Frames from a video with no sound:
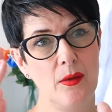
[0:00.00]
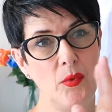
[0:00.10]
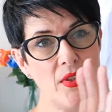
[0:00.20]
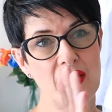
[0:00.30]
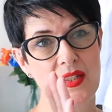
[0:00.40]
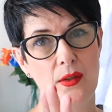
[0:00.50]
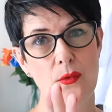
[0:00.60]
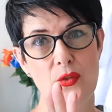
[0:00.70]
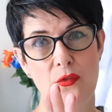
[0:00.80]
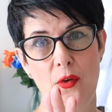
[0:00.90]
were
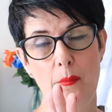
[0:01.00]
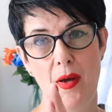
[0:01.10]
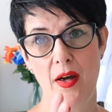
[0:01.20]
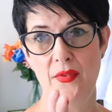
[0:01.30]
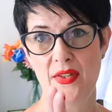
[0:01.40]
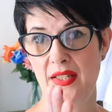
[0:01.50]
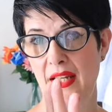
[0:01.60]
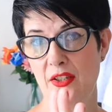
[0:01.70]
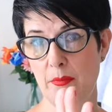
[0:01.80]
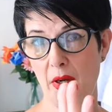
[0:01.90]
stills from behind the
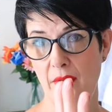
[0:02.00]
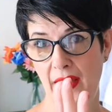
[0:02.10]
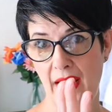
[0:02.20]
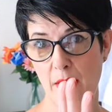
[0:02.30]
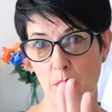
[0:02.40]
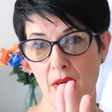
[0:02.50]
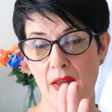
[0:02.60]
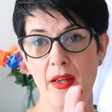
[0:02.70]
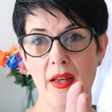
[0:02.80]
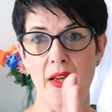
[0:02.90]
scenes, behind the
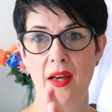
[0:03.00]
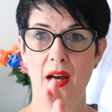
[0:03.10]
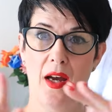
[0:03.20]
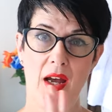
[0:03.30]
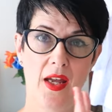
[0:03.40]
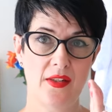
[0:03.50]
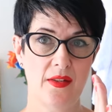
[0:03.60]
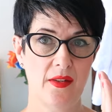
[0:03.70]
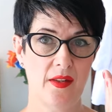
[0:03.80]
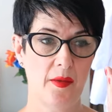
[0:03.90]
camera,
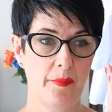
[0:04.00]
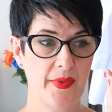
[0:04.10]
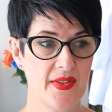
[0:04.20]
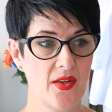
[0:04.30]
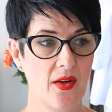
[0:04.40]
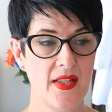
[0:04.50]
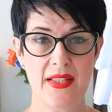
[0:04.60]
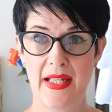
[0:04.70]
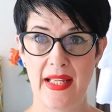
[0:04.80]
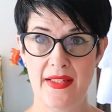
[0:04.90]
and
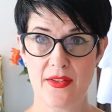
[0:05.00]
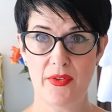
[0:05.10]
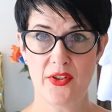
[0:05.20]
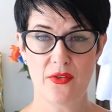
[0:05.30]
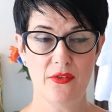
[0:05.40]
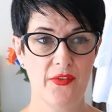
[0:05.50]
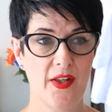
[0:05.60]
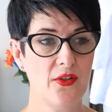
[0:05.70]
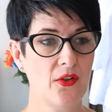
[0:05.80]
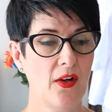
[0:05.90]
besides Lee's original
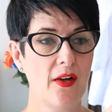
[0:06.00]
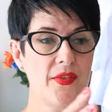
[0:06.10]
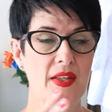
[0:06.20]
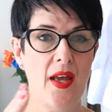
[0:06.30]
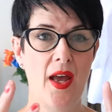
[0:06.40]
photographs.